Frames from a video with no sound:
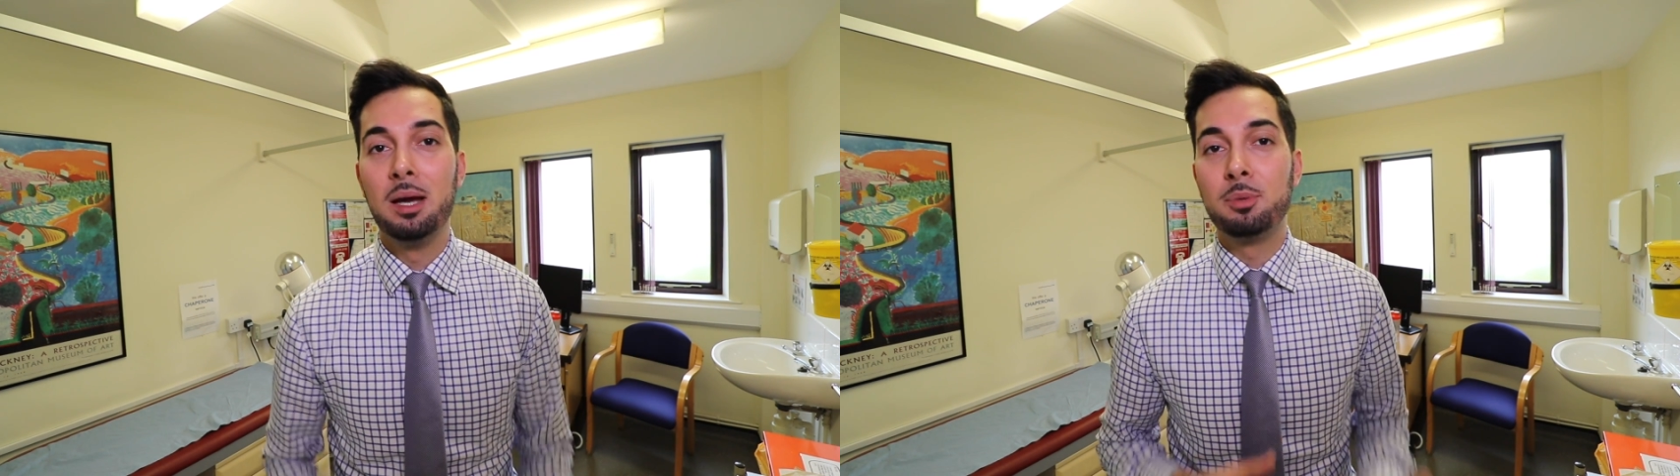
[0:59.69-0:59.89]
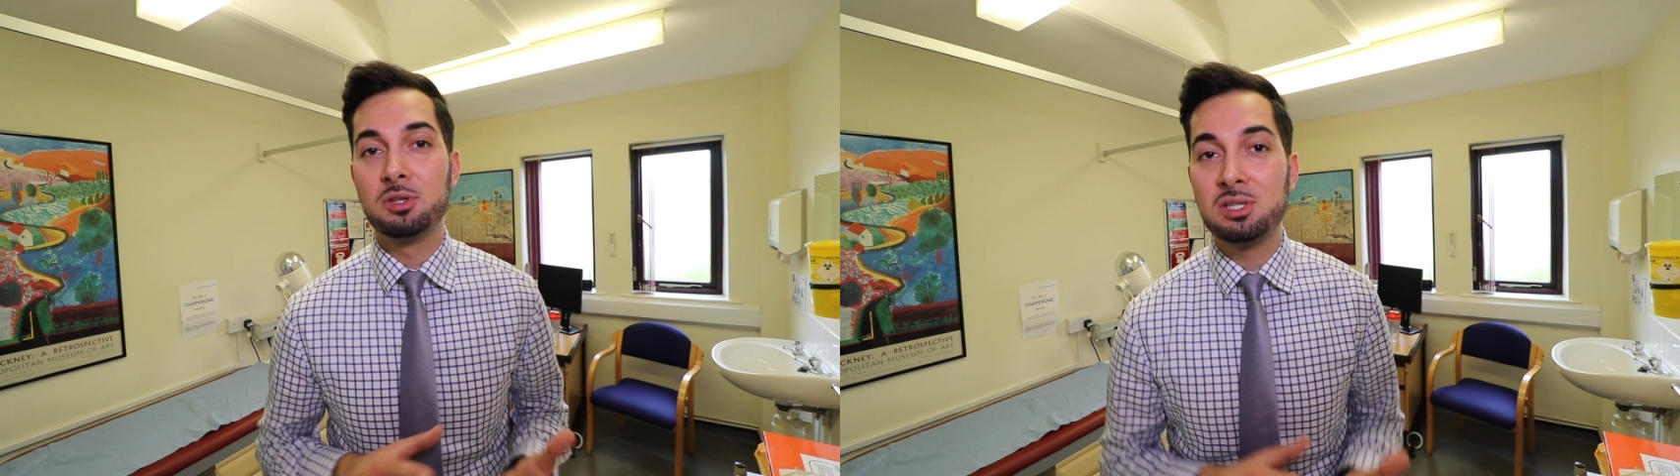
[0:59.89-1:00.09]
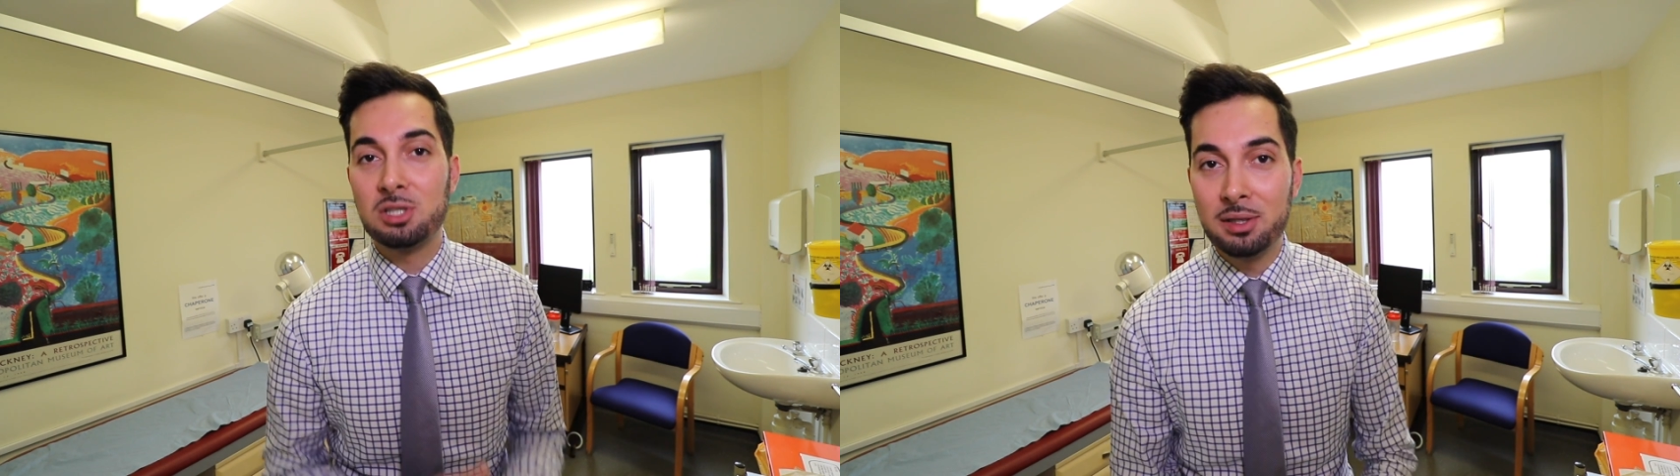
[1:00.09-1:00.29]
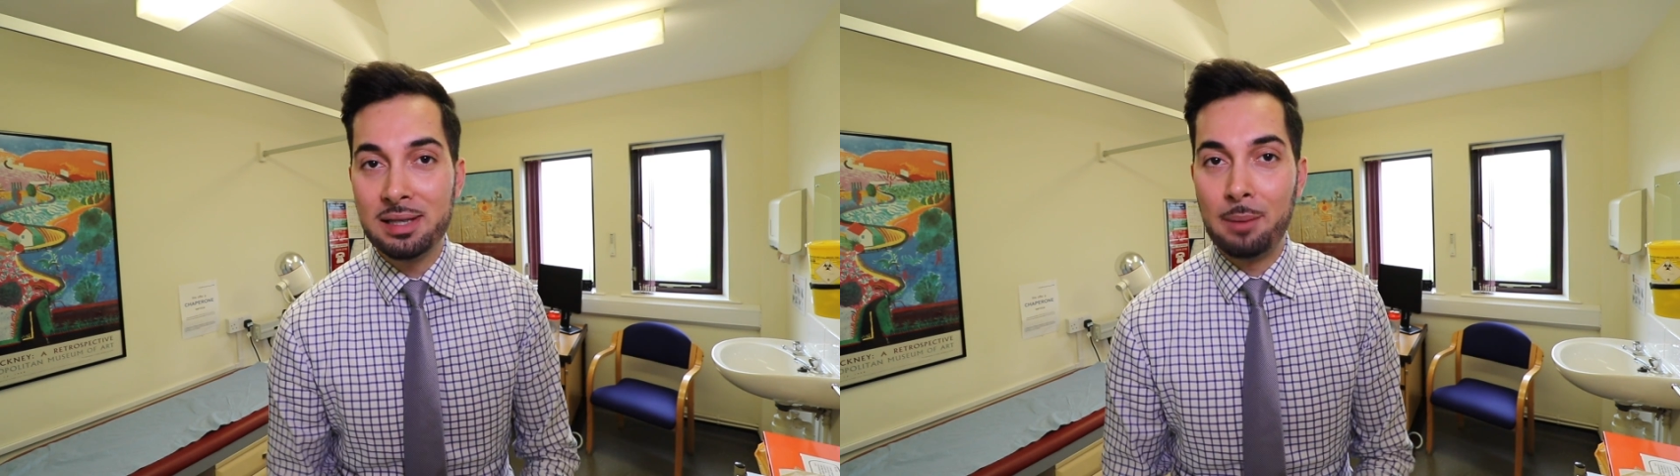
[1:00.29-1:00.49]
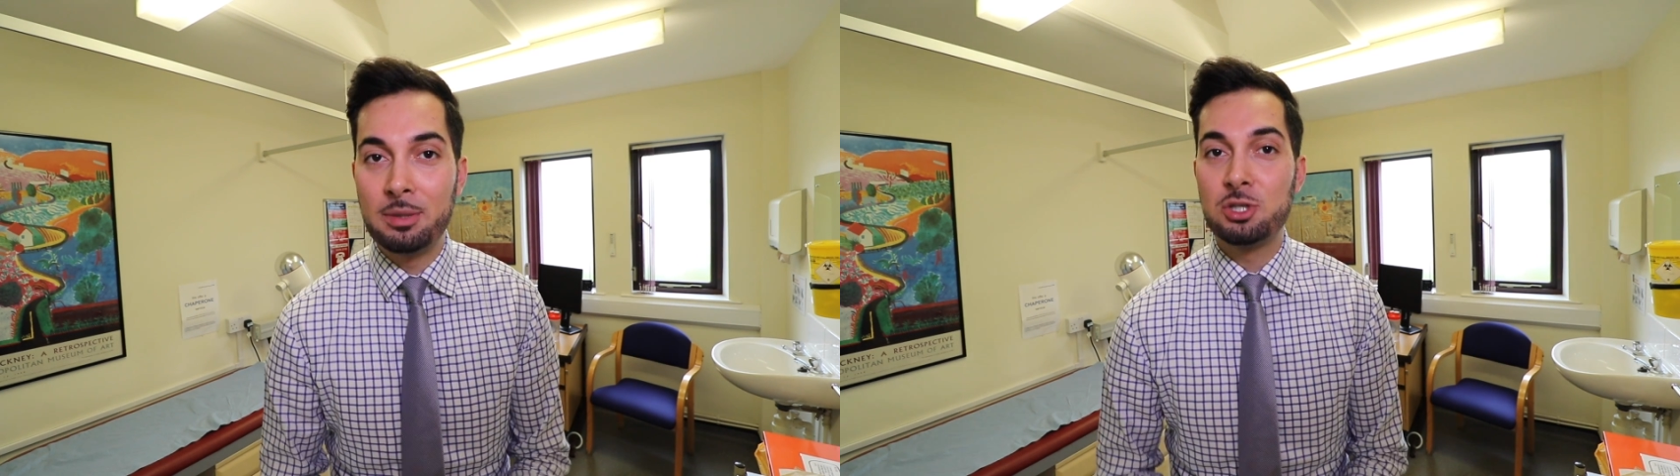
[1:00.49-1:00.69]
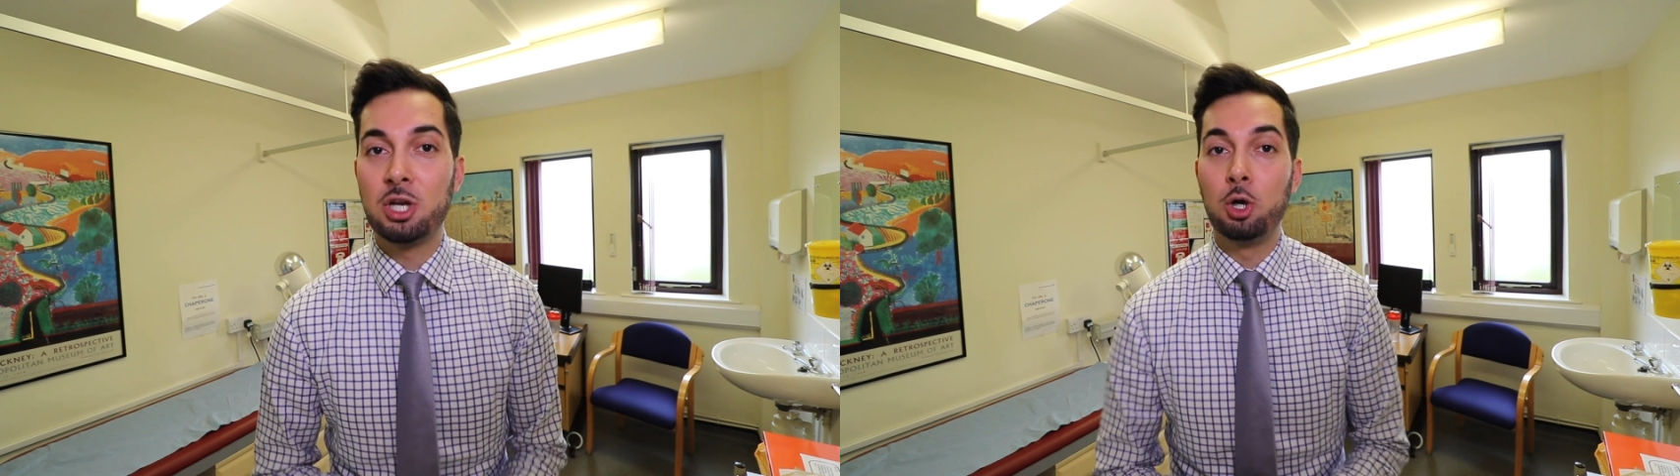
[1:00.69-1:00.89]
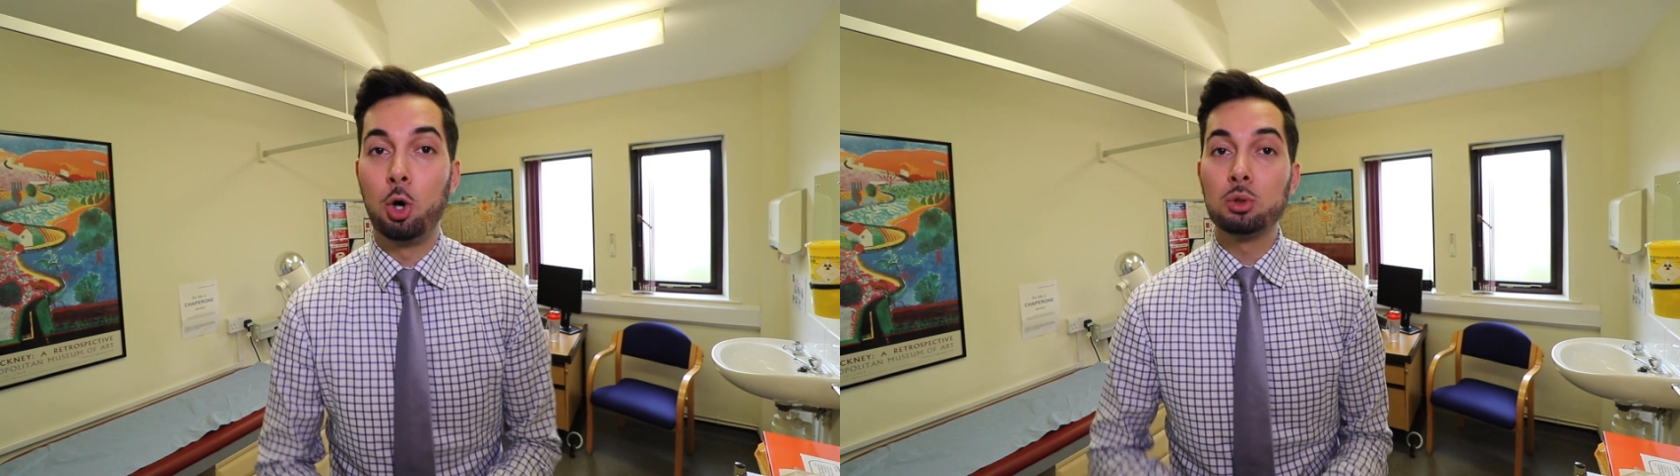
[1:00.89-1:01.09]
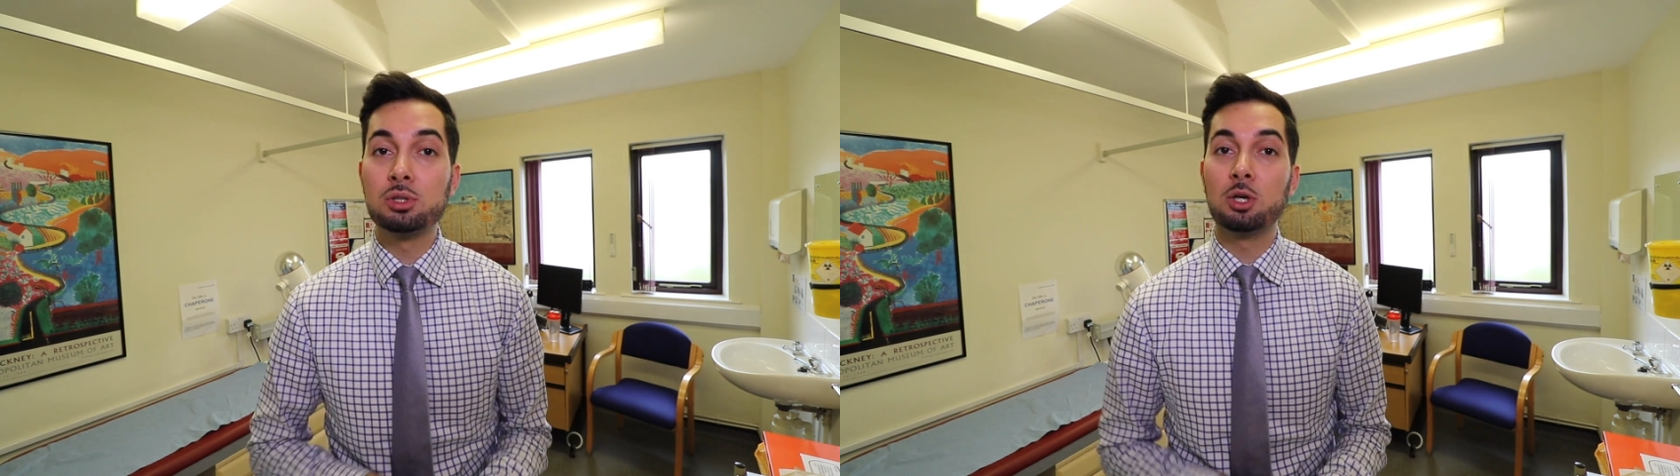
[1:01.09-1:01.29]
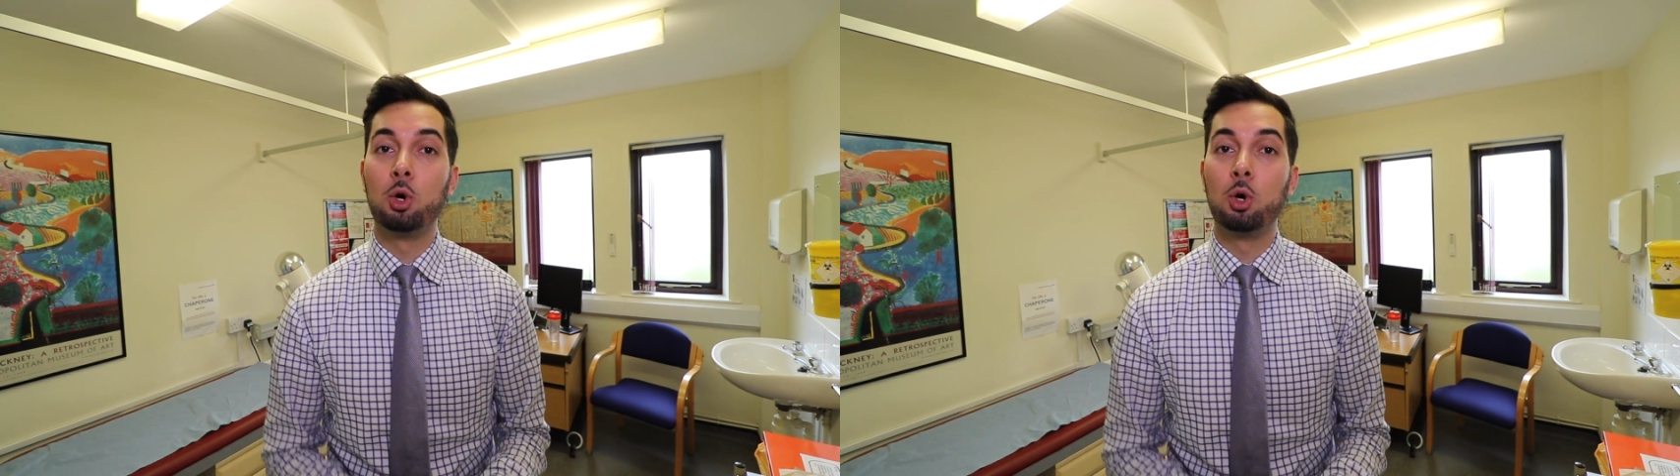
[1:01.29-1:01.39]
But sun damage can also